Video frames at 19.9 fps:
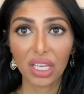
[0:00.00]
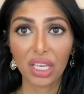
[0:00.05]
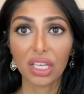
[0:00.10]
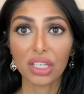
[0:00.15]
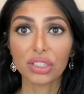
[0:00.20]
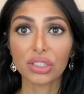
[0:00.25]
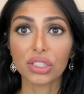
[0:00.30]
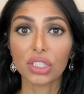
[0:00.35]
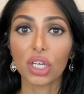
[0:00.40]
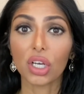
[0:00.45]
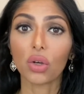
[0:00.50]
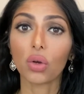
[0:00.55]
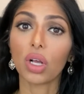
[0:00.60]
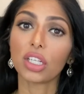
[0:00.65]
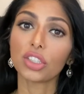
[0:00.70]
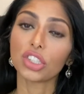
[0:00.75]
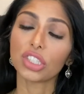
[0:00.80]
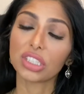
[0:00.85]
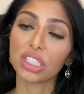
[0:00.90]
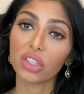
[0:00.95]
So I'll
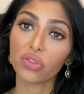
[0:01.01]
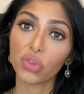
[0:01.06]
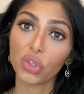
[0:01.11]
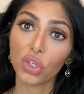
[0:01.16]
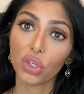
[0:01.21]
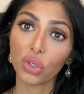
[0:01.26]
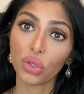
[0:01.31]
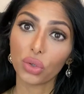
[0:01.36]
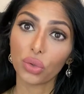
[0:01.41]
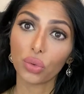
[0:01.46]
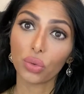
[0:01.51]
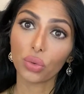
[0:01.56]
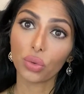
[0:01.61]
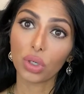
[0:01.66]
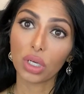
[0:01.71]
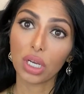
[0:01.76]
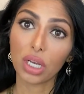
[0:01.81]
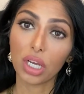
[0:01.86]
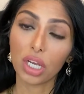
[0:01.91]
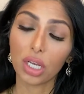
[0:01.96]
just give you
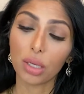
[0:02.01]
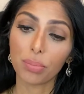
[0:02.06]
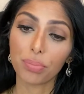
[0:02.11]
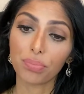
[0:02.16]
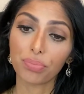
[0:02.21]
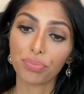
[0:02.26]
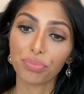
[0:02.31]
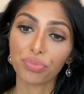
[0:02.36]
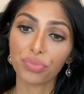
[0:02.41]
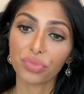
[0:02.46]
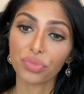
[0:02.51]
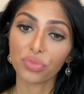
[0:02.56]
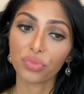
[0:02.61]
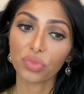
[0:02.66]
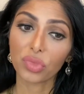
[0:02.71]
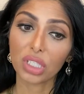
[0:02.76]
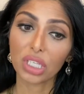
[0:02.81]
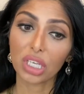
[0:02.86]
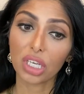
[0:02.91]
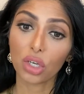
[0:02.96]

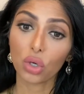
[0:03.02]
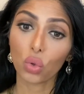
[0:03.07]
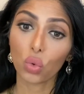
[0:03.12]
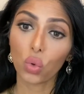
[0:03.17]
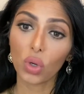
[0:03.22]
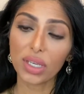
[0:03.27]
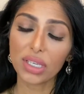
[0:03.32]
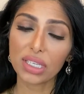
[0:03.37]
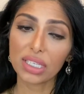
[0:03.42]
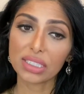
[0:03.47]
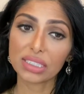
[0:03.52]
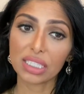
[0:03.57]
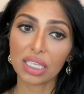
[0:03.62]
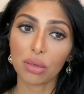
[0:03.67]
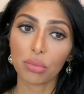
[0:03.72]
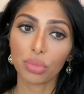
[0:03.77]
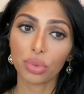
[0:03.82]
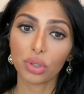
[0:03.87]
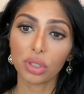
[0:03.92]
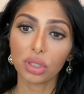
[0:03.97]
a quick
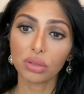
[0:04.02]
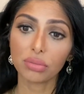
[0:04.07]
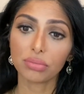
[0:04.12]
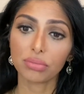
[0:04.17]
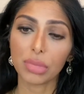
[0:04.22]
example,